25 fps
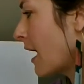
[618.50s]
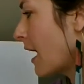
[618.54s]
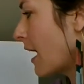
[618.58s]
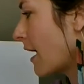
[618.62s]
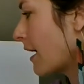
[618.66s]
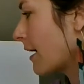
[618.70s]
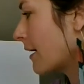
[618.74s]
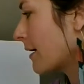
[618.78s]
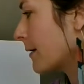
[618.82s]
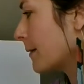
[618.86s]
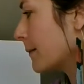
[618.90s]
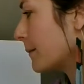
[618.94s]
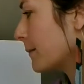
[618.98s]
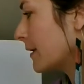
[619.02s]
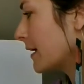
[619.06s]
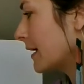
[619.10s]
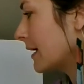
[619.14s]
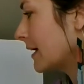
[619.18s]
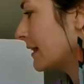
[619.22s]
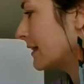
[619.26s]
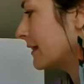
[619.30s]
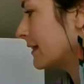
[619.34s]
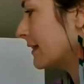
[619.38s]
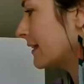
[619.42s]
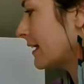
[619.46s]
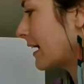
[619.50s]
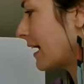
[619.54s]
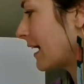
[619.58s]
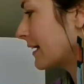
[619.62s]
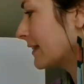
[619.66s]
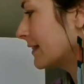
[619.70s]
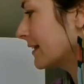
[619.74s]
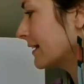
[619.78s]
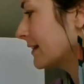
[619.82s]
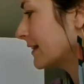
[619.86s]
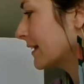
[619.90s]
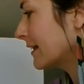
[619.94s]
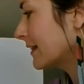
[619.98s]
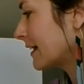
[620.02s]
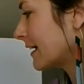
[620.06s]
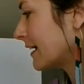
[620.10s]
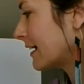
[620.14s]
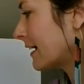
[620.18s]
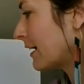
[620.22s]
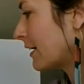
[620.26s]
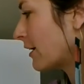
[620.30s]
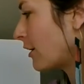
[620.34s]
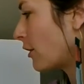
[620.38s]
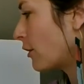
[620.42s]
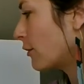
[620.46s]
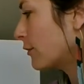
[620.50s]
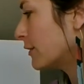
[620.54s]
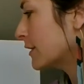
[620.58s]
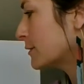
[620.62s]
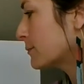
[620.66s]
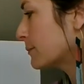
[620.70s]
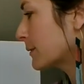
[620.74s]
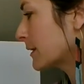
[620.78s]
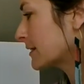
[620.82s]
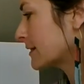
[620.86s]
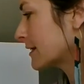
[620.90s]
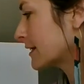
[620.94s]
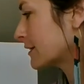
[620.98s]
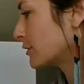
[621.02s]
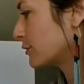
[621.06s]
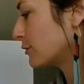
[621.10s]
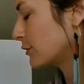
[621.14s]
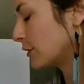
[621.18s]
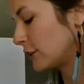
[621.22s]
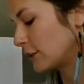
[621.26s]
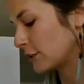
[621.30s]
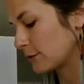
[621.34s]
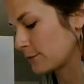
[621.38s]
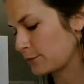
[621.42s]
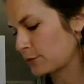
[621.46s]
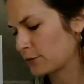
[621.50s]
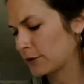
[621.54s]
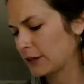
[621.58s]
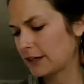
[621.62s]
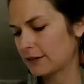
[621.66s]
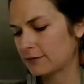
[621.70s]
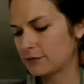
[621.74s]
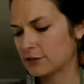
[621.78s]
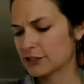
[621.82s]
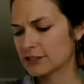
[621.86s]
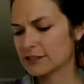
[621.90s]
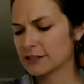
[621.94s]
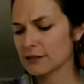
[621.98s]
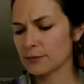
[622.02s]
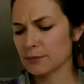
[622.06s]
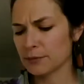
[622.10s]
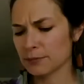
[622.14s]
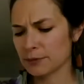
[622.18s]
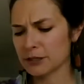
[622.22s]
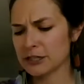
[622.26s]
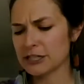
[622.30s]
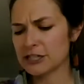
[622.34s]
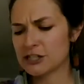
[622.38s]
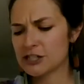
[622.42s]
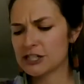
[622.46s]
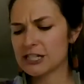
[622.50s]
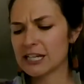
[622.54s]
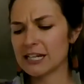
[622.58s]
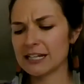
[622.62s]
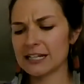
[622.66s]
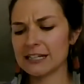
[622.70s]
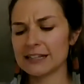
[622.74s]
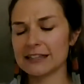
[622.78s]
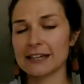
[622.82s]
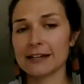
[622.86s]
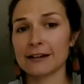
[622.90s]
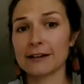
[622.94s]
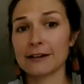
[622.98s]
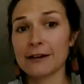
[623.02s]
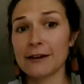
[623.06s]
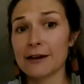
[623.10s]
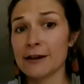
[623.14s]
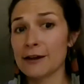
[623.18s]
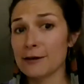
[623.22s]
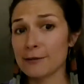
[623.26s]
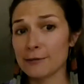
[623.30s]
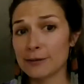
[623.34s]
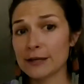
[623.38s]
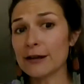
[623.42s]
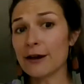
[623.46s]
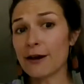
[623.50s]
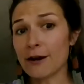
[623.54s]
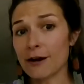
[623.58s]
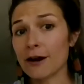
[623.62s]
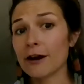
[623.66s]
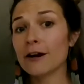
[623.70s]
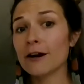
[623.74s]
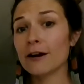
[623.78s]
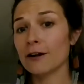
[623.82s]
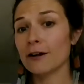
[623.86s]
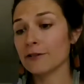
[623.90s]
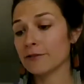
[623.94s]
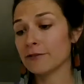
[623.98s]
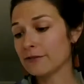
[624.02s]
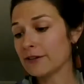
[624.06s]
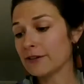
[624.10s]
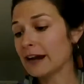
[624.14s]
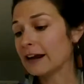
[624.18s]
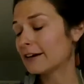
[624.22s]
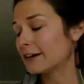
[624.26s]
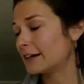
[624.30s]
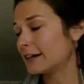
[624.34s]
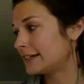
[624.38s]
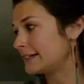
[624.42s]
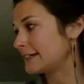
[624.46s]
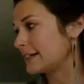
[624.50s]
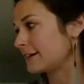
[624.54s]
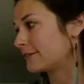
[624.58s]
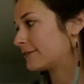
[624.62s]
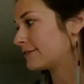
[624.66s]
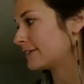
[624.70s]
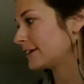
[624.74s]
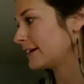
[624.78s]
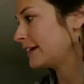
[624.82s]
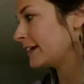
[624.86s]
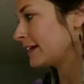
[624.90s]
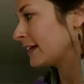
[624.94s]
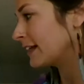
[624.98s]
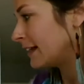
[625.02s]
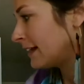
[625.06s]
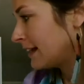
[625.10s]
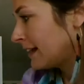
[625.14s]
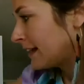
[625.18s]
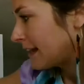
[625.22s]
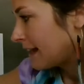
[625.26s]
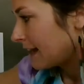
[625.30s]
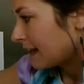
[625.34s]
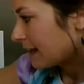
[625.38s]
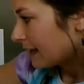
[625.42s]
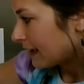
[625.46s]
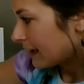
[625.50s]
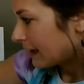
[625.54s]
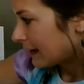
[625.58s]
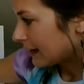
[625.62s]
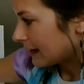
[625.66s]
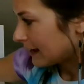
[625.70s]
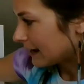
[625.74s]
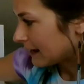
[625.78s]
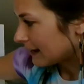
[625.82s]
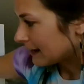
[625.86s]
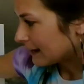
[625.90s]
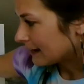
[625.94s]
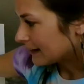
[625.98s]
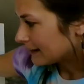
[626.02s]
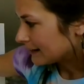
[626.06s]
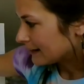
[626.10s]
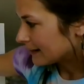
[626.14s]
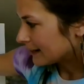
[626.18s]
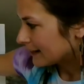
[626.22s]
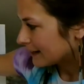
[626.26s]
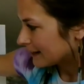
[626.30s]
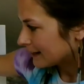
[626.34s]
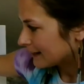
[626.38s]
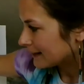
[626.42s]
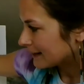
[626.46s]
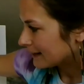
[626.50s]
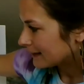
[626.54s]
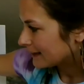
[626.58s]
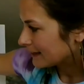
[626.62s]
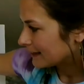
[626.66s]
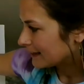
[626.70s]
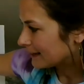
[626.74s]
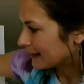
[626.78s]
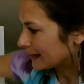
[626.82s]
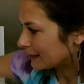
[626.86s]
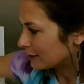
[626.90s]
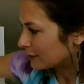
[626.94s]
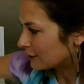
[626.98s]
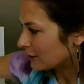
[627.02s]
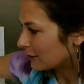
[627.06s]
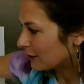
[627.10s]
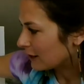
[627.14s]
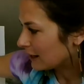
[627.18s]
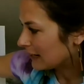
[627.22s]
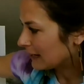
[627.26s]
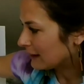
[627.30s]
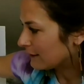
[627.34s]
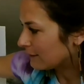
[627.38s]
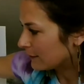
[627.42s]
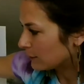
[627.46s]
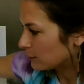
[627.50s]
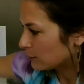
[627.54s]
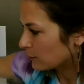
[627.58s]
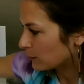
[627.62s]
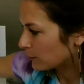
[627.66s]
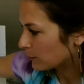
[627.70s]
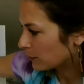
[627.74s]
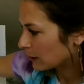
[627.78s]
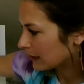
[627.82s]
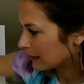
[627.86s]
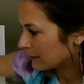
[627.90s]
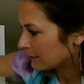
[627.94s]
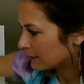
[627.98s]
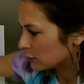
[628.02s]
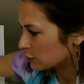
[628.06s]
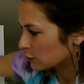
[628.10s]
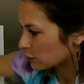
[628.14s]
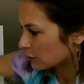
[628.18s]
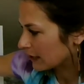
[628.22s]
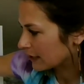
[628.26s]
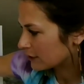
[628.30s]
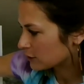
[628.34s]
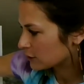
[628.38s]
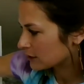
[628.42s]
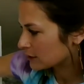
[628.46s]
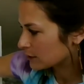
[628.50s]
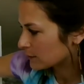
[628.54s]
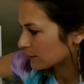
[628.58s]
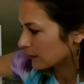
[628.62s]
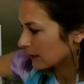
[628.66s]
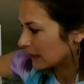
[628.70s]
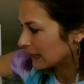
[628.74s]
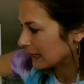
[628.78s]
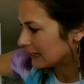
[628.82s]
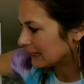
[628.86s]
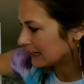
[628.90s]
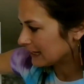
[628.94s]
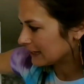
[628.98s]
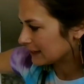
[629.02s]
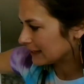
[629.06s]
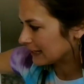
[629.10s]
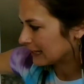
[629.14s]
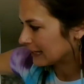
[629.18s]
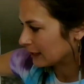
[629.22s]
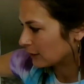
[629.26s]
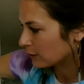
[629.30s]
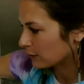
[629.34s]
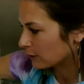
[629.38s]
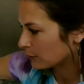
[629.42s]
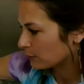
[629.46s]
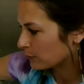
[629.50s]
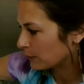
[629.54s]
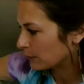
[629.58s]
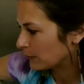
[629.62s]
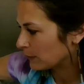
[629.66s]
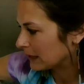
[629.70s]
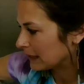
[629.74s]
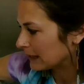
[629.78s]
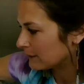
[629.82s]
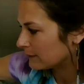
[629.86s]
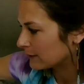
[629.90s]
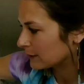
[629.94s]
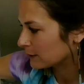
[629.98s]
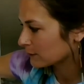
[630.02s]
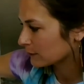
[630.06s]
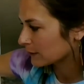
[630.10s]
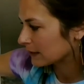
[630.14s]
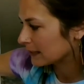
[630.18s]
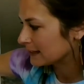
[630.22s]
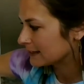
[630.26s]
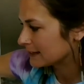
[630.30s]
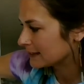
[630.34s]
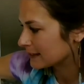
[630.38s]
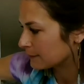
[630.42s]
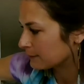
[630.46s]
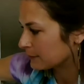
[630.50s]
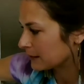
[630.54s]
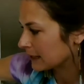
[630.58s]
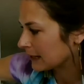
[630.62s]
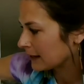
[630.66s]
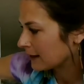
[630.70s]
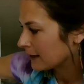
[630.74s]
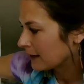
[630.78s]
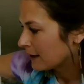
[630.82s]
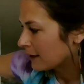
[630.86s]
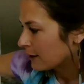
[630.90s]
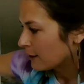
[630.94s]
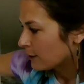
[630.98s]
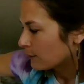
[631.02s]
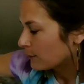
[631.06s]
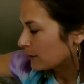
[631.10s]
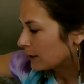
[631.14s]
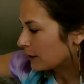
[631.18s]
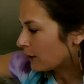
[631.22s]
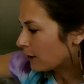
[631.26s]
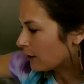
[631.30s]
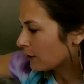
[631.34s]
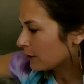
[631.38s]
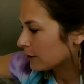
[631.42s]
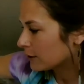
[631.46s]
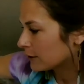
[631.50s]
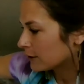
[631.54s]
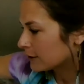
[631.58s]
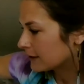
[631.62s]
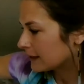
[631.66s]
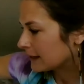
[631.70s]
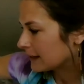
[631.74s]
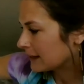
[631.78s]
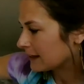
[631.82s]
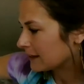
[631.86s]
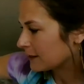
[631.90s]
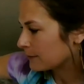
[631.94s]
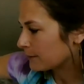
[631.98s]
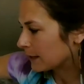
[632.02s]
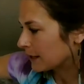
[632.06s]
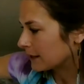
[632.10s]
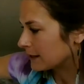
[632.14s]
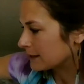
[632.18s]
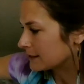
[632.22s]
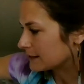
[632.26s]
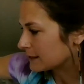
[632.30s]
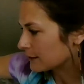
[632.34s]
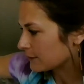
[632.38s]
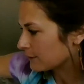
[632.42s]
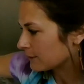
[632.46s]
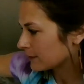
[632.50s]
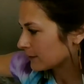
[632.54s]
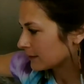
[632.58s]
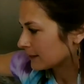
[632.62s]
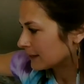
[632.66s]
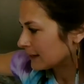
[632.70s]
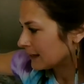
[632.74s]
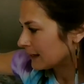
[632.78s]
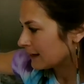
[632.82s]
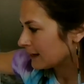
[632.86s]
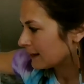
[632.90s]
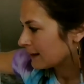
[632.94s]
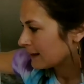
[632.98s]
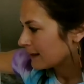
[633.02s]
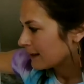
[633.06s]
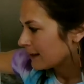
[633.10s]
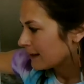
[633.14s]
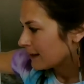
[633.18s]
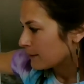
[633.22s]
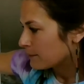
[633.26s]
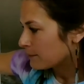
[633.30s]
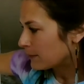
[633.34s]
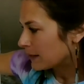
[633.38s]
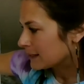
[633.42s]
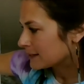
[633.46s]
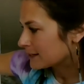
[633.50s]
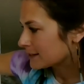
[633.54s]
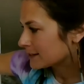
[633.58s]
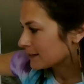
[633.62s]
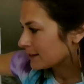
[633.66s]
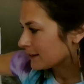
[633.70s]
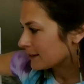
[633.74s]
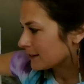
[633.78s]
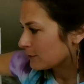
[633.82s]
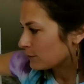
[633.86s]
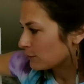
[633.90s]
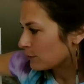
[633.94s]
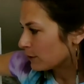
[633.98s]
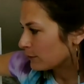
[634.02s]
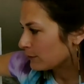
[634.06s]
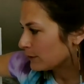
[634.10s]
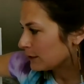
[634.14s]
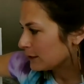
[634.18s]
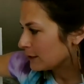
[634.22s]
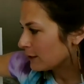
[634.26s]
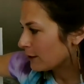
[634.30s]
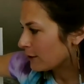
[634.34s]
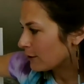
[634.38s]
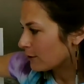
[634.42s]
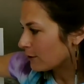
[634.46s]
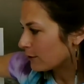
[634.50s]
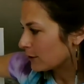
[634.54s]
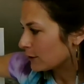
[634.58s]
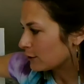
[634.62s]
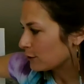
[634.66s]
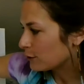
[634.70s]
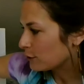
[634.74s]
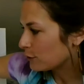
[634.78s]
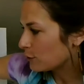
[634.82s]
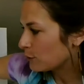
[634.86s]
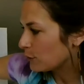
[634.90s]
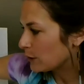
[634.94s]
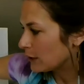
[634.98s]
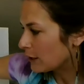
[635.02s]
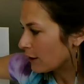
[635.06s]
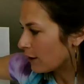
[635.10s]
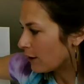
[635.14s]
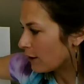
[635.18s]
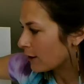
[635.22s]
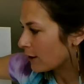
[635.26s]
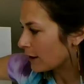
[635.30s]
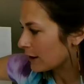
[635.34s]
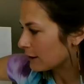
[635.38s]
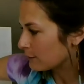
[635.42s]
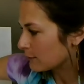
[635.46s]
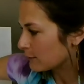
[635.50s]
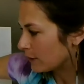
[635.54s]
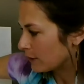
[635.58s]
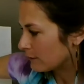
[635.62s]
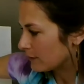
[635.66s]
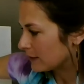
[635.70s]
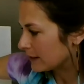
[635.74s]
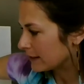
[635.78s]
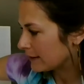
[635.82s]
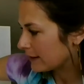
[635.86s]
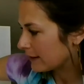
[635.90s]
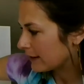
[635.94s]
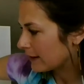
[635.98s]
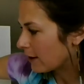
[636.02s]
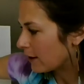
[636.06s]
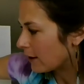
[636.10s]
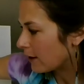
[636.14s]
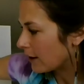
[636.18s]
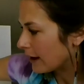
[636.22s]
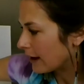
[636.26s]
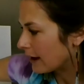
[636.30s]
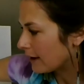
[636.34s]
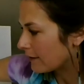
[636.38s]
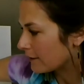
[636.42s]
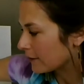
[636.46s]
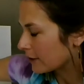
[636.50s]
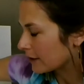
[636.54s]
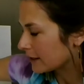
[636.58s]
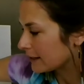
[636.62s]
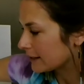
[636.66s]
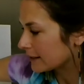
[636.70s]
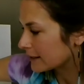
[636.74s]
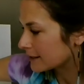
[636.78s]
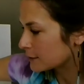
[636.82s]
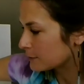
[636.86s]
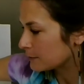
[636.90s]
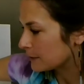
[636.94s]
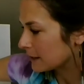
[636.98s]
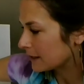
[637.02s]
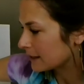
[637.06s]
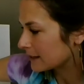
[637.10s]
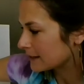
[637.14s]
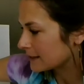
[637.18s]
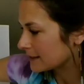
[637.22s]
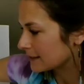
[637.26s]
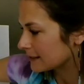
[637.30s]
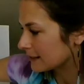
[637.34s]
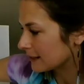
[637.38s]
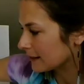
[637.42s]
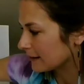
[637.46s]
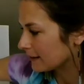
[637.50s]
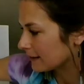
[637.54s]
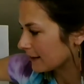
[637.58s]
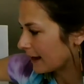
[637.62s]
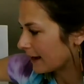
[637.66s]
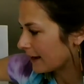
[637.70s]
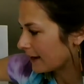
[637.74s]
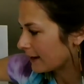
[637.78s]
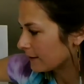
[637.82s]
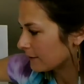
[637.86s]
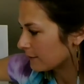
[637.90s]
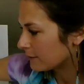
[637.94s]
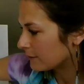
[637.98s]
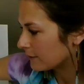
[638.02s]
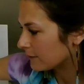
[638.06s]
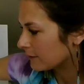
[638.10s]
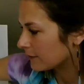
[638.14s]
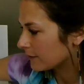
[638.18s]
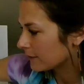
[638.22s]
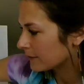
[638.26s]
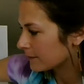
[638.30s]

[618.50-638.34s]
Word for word: Um, and I think that that always brings us to a good point of just appreciating that we are all very different and that even when we're given directions for anything or when we even read something, we all are thinking about it differently based on what we know and who we are and what we have already experienced in our life.